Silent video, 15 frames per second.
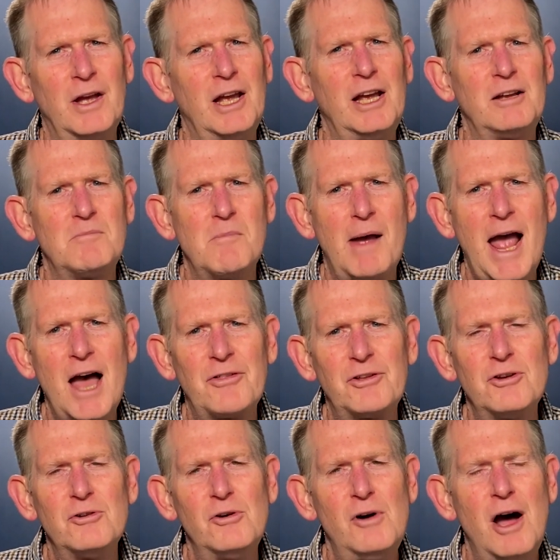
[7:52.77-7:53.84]
in
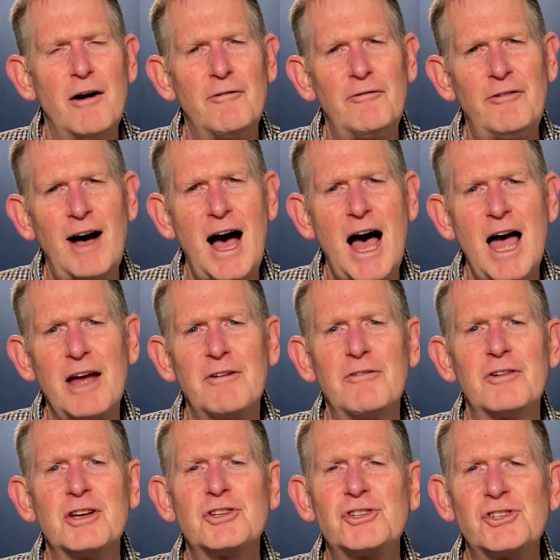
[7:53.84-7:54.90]
Matthew 5
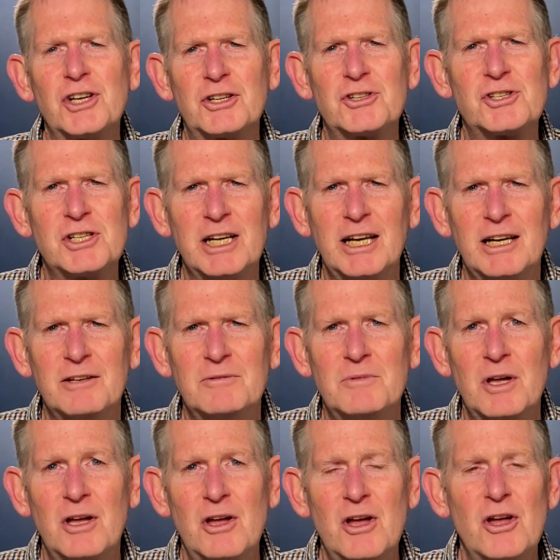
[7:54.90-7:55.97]
16.
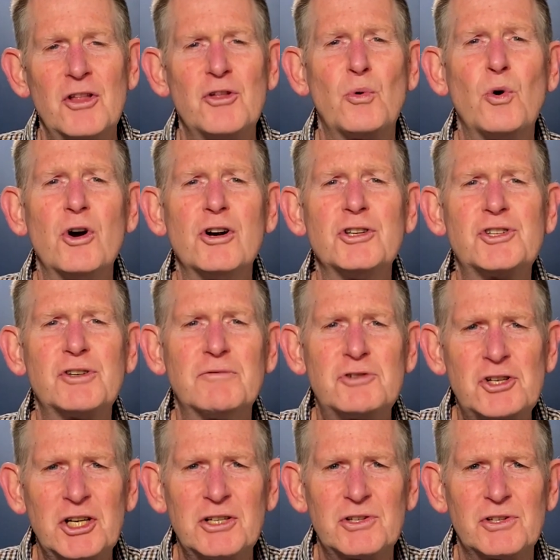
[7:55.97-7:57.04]
The words of
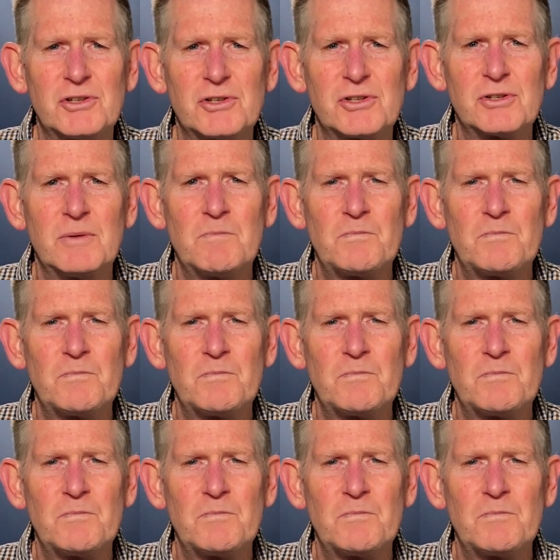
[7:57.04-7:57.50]
Jesus